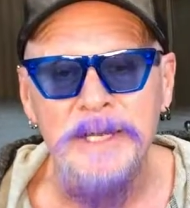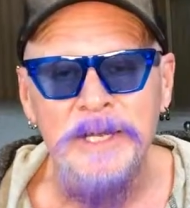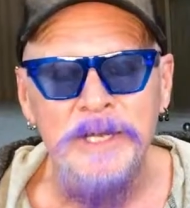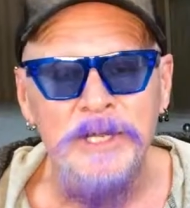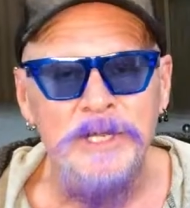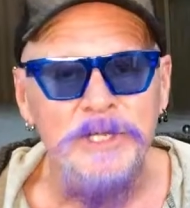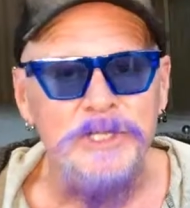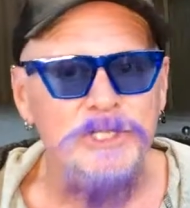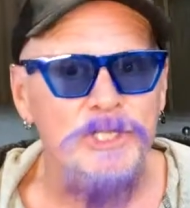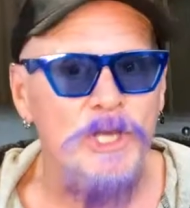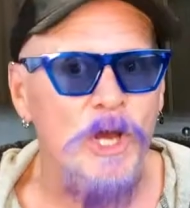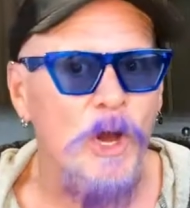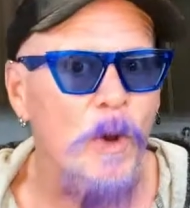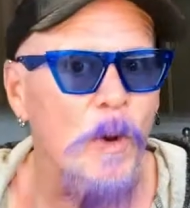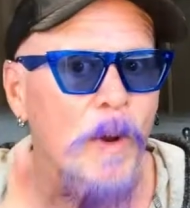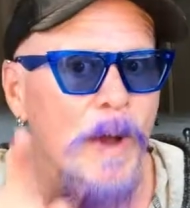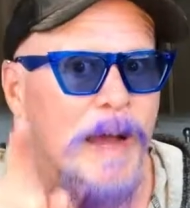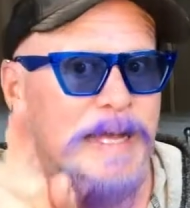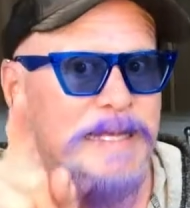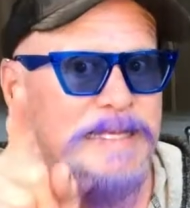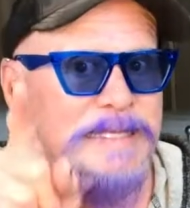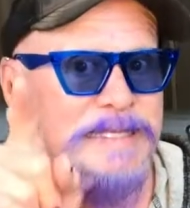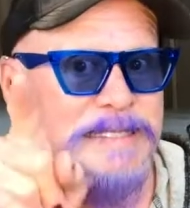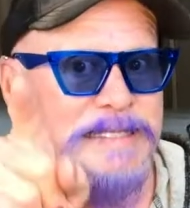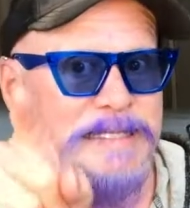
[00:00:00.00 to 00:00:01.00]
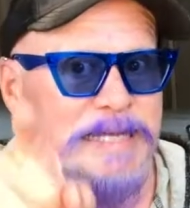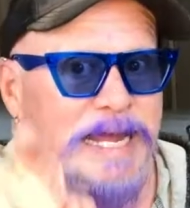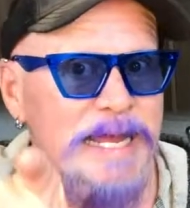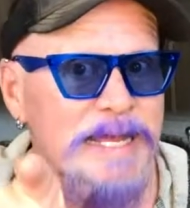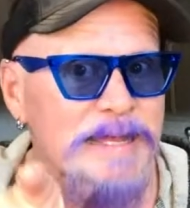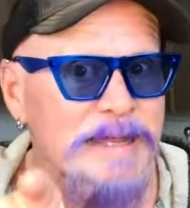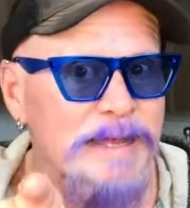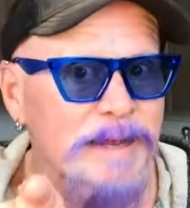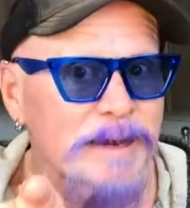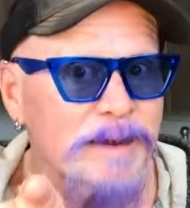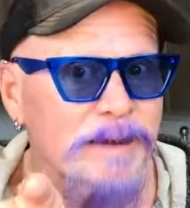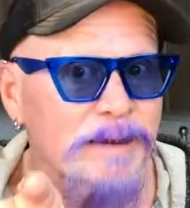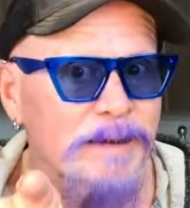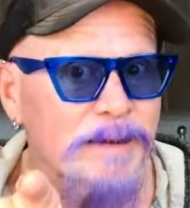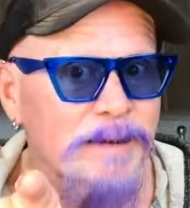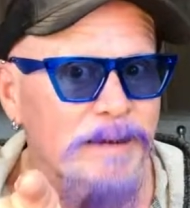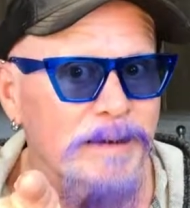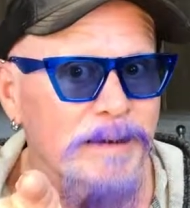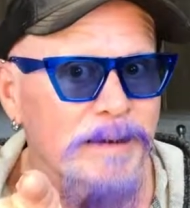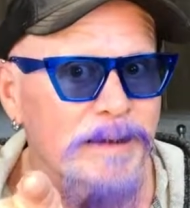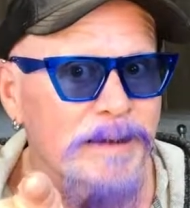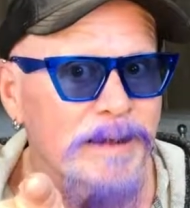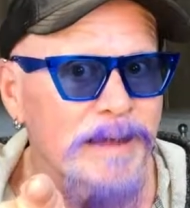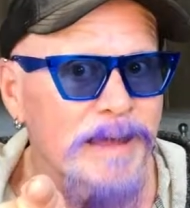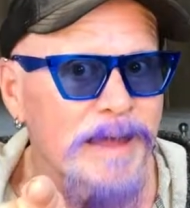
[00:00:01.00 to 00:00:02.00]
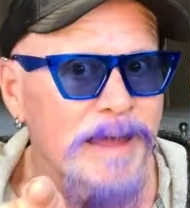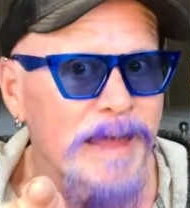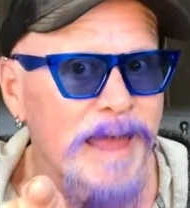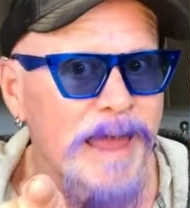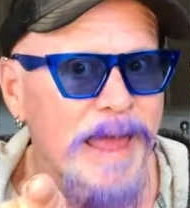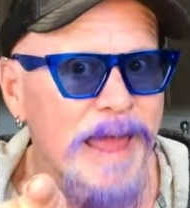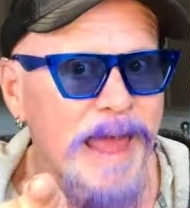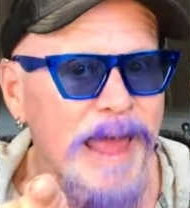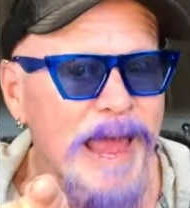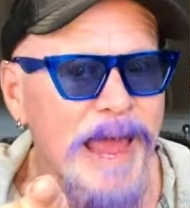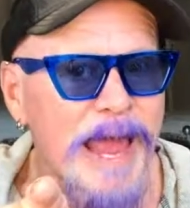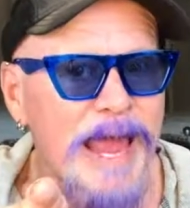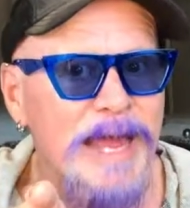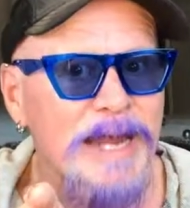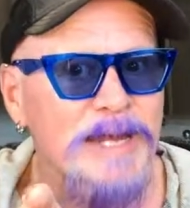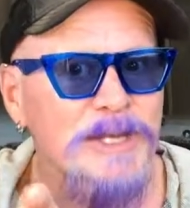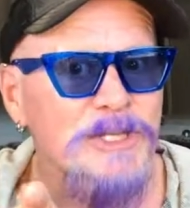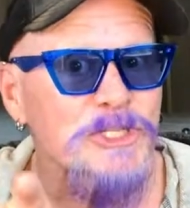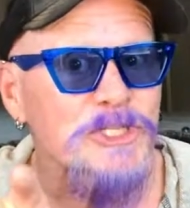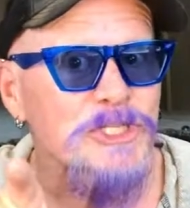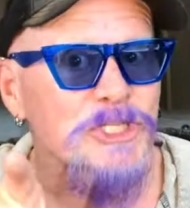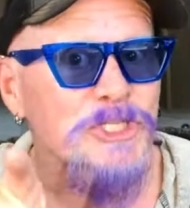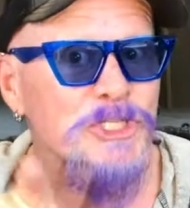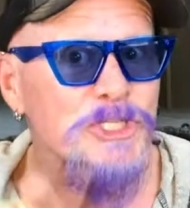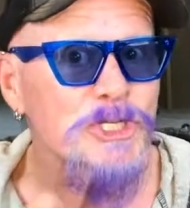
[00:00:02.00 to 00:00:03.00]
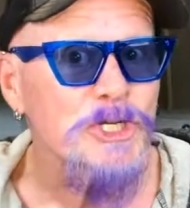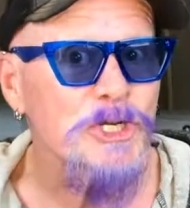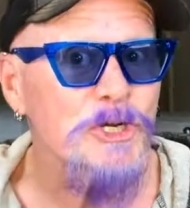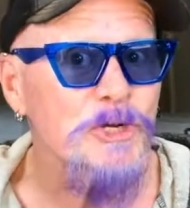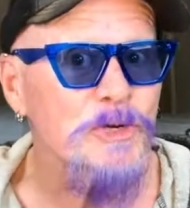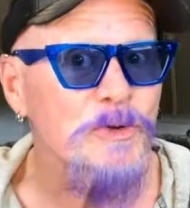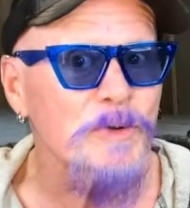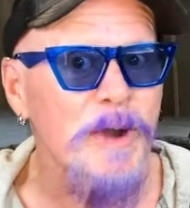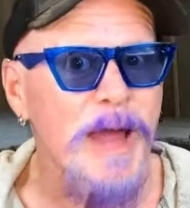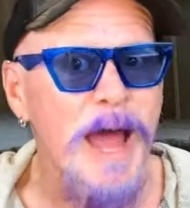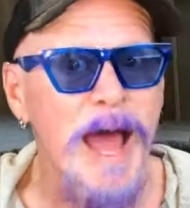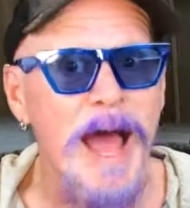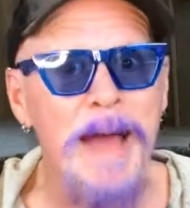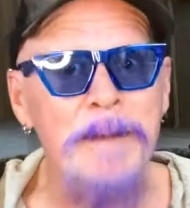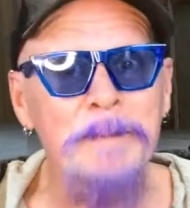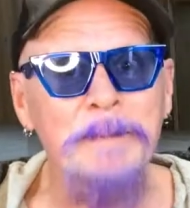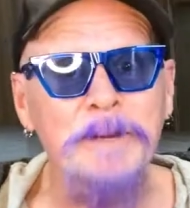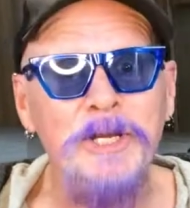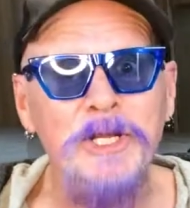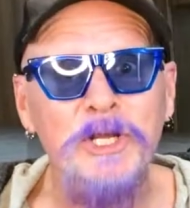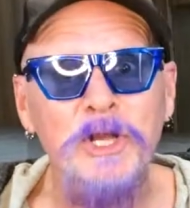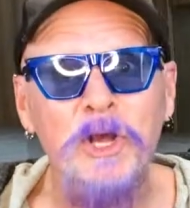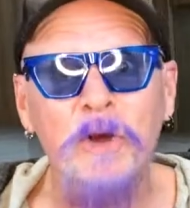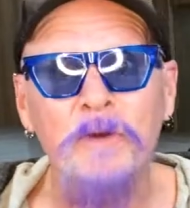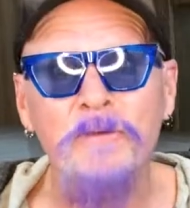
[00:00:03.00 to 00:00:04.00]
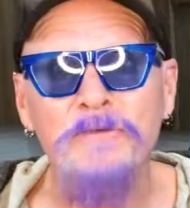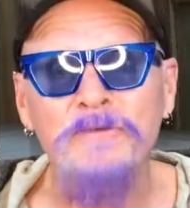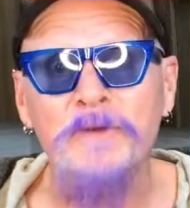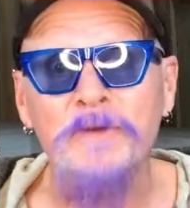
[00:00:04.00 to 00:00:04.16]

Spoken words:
So stay there, and soon I'm going to go